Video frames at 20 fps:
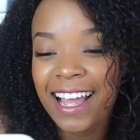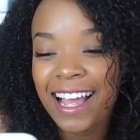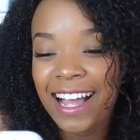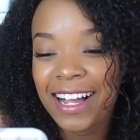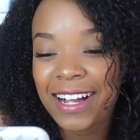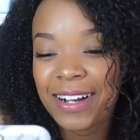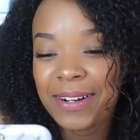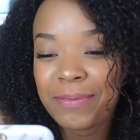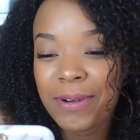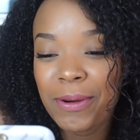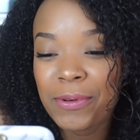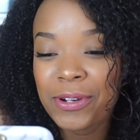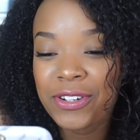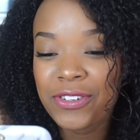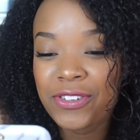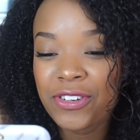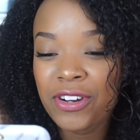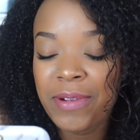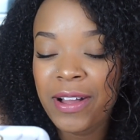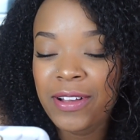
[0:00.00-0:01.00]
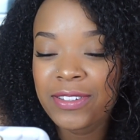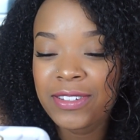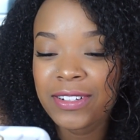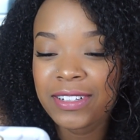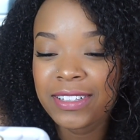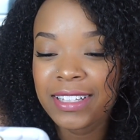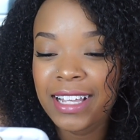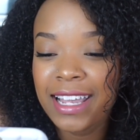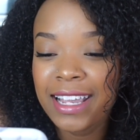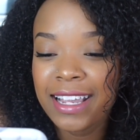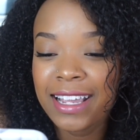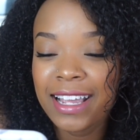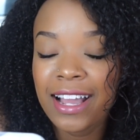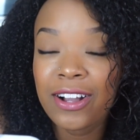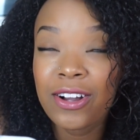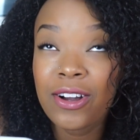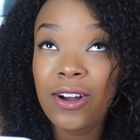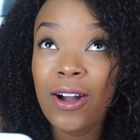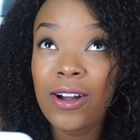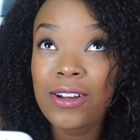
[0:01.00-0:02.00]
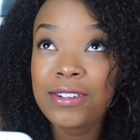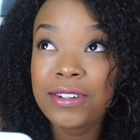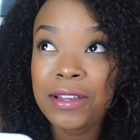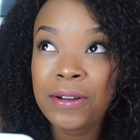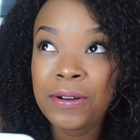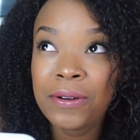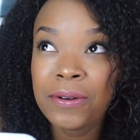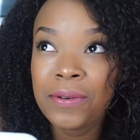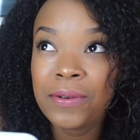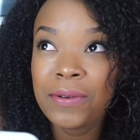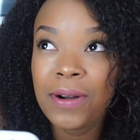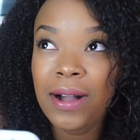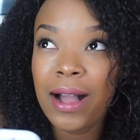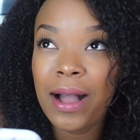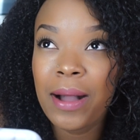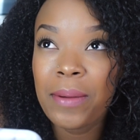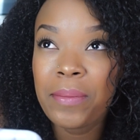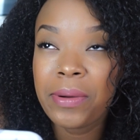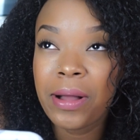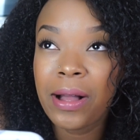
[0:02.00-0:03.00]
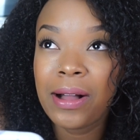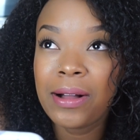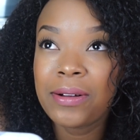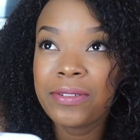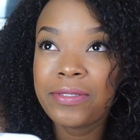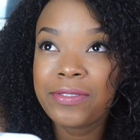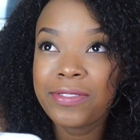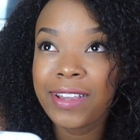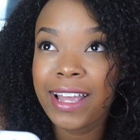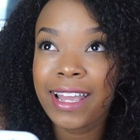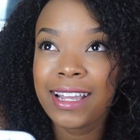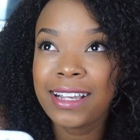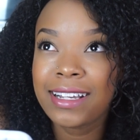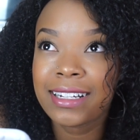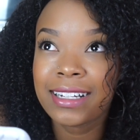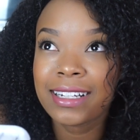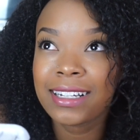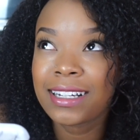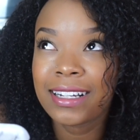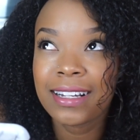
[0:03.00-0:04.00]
What would your dream house look like? A condo above like